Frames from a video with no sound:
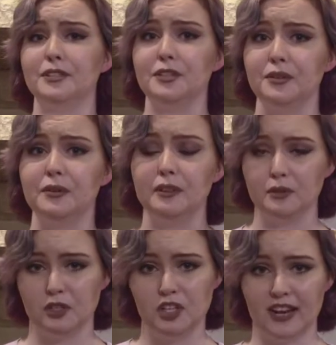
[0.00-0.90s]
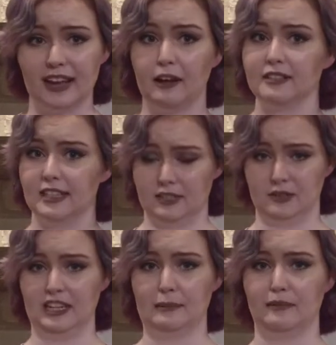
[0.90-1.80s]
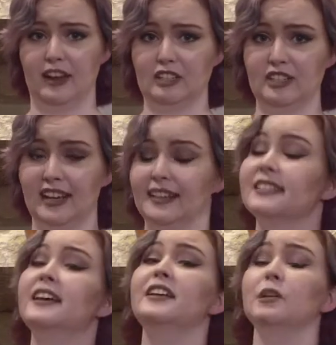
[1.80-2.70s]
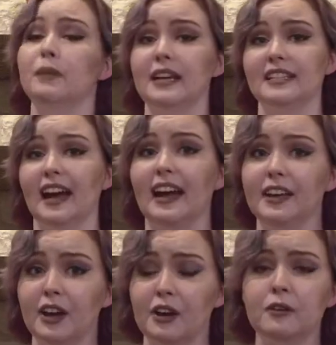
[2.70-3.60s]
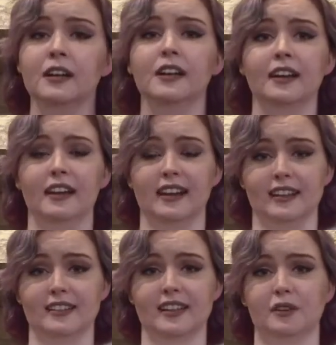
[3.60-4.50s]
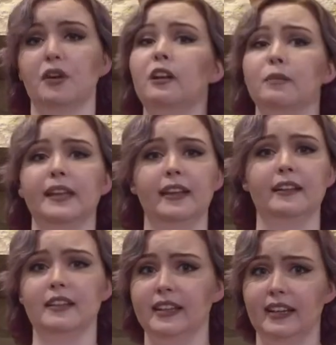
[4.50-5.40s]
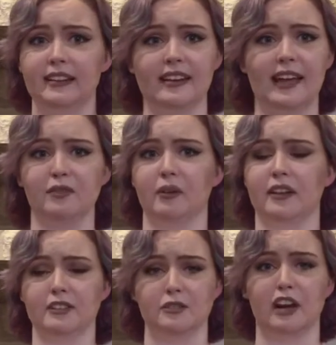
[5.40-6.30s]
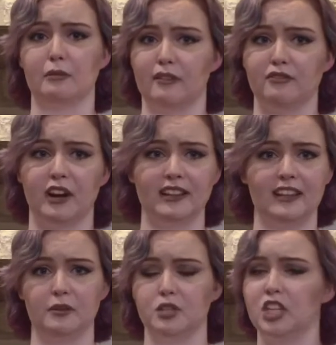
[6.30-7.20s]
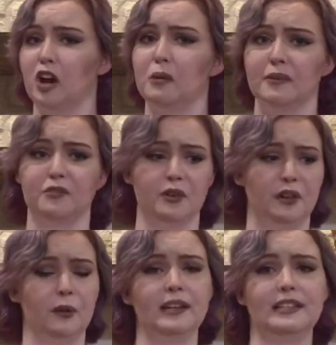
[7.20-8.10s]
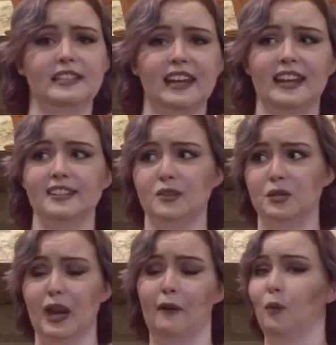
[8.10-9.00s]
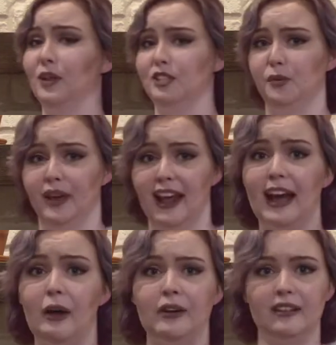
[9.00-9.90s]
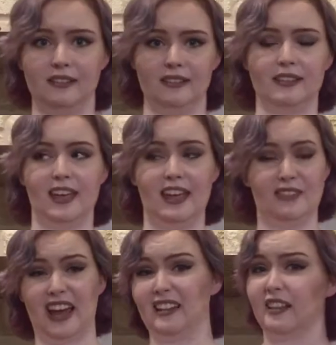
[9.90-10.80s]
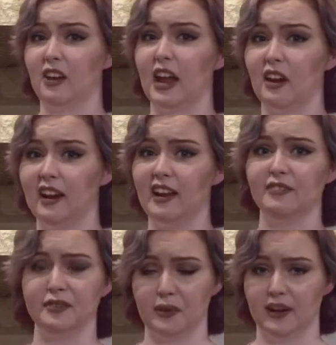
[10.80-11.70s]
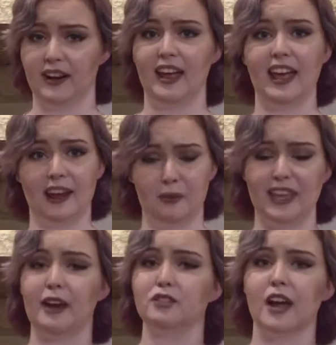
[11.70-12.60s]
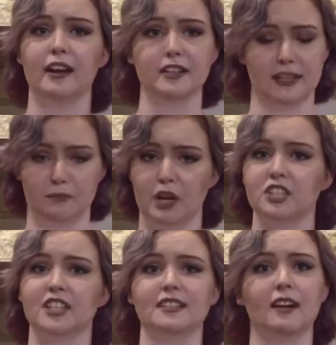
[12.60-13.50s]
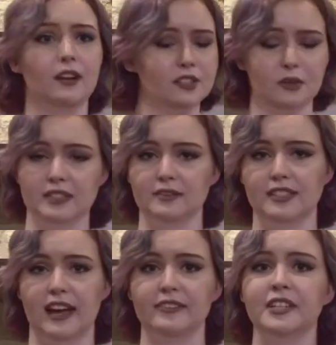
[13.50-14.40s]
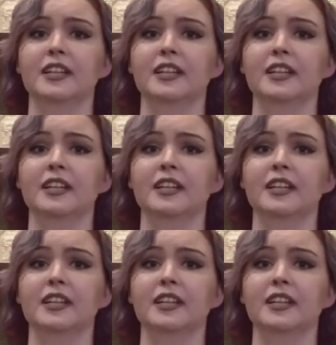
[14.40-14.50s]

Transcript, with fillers: to, you should check out sensory deprivation tanks. The place I go is incredibly clean and everyone there is incredibly friendly. You shower before you go into the tanks, you shower once you get out, and they even had a little area for hair with hair dryers and brushes and all sorts of stuff